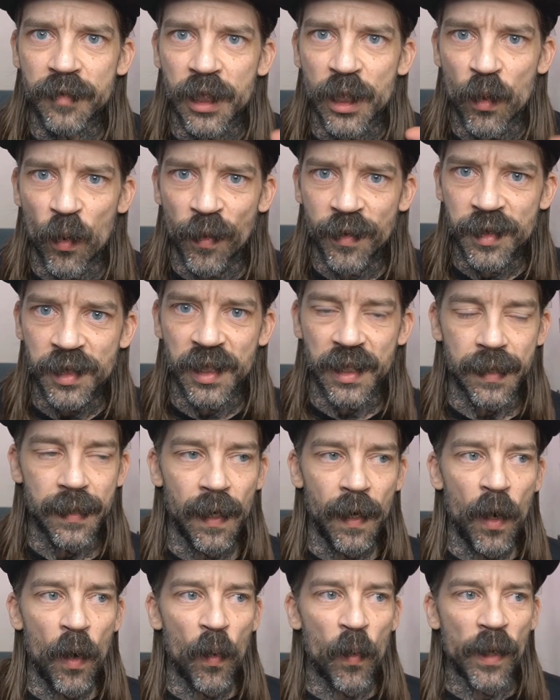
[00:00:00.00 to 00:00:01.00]
D'Orsay,
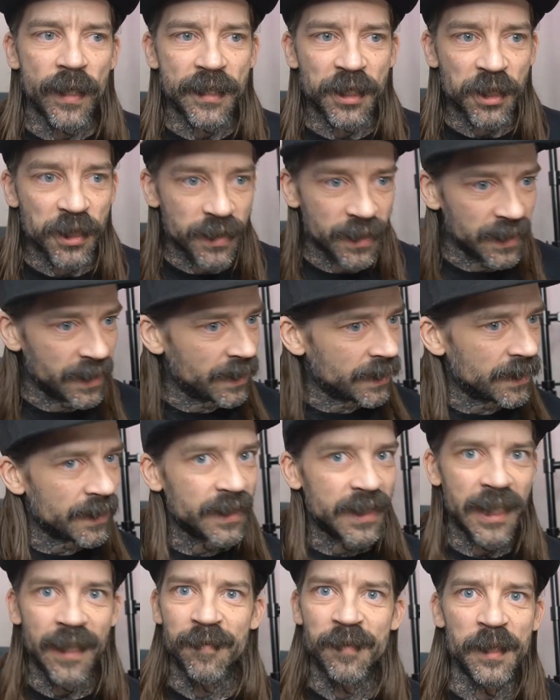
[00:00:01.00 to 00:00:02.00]
which
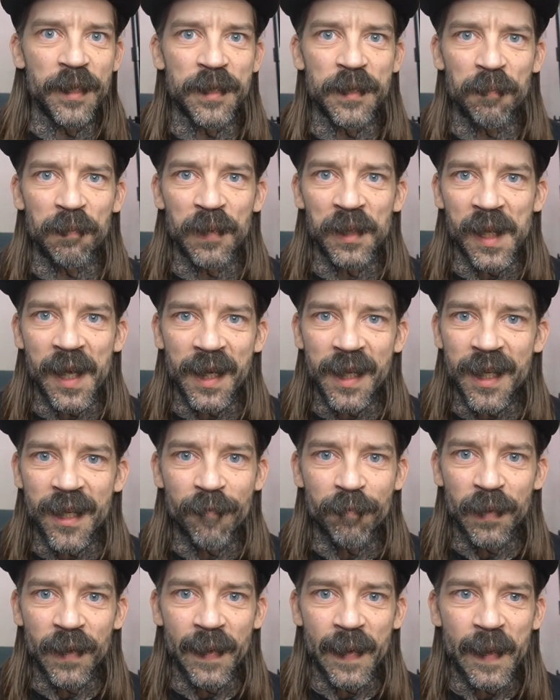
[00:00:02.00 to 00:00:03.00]
gives us plenty
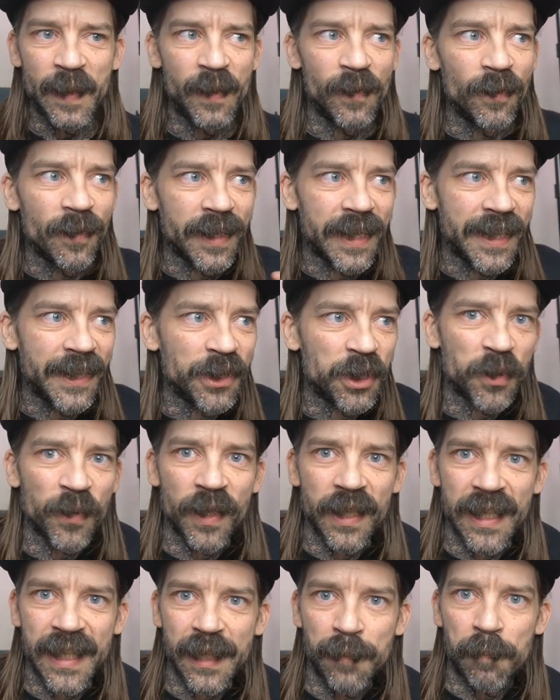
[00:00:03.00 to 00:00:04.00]
of political
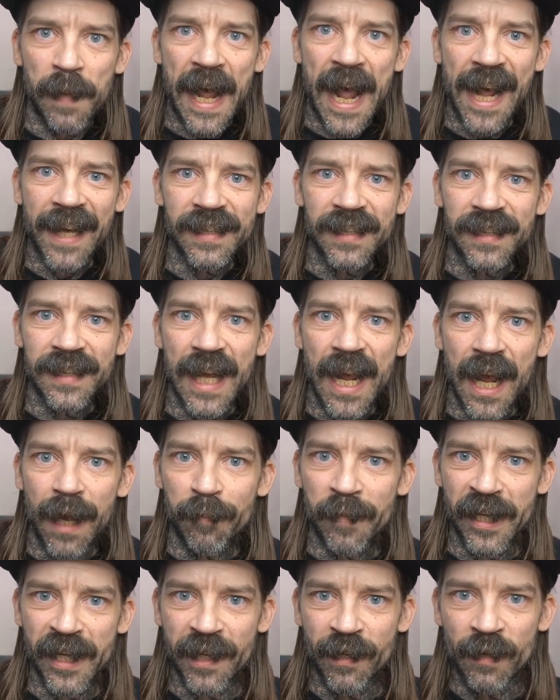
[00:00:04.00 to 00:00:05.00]
intrigue,
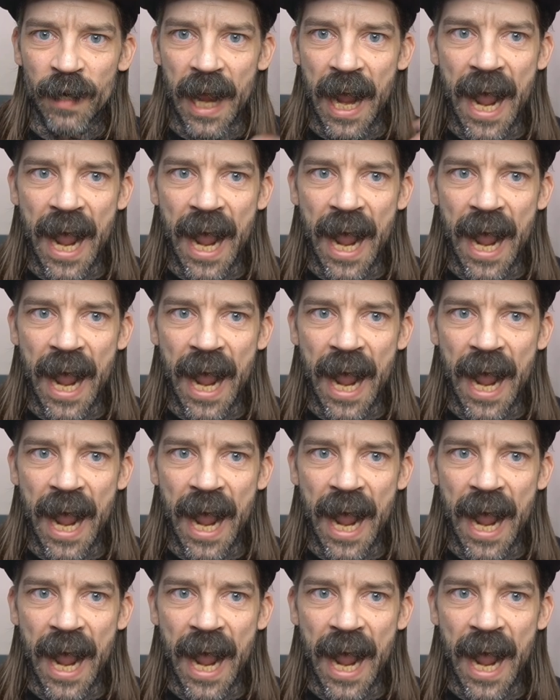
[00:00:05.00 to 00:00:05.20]
backstabbing,